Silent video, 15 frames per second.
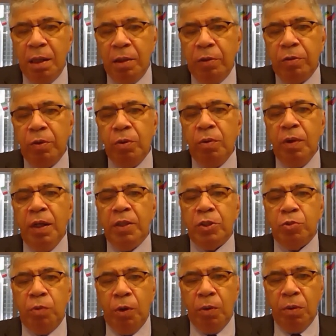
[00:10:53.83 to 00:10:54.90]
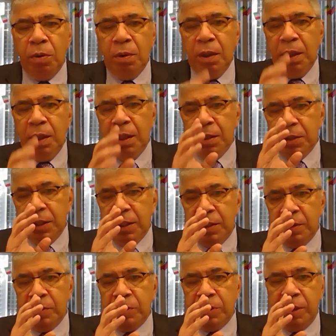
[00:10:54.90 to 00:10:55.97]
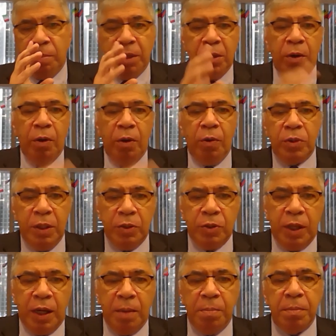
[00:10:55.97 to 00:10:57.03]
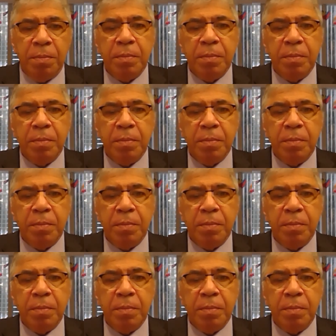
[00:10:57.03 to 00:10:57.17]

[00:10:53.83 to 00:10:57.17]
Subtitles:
through its role as a summit host this time.